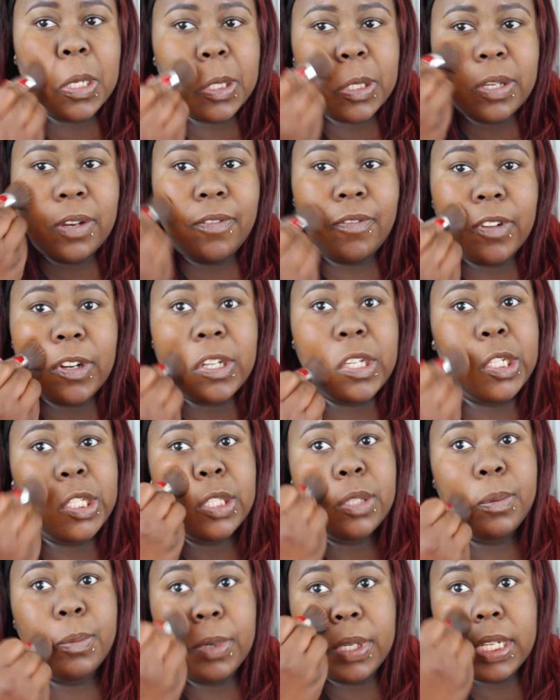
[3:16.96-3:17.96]
So
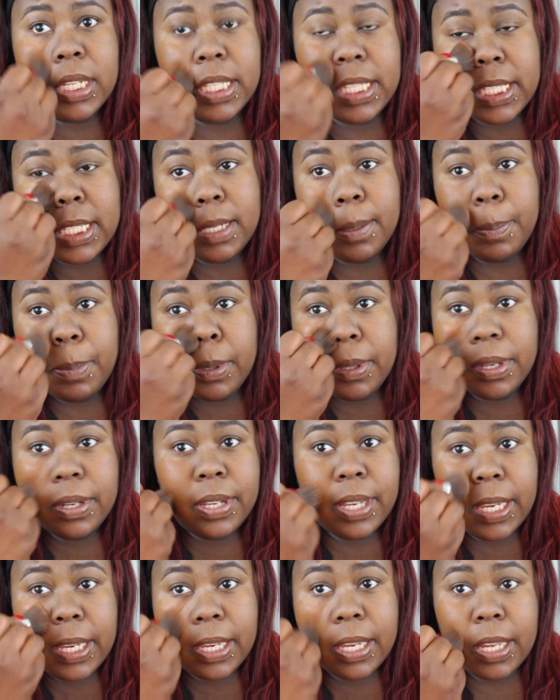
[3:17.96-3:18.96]
first you wanna stipple
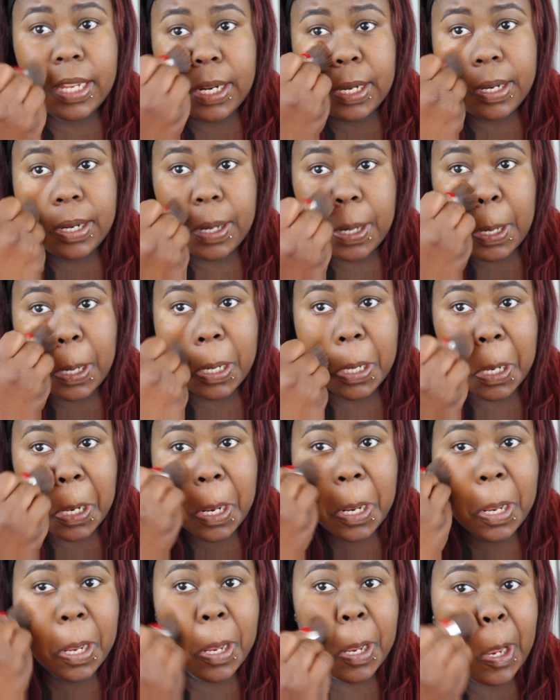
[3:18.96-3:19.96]
it in,
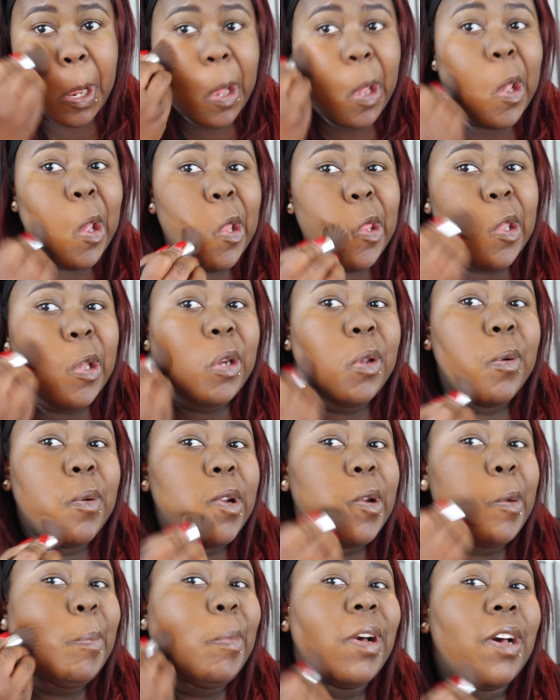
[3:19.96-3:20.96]
and then you
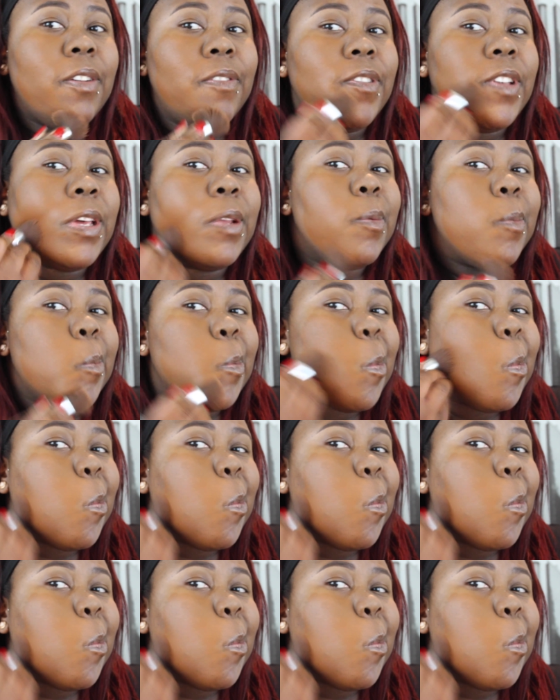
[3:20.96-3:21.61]
wanna buff it.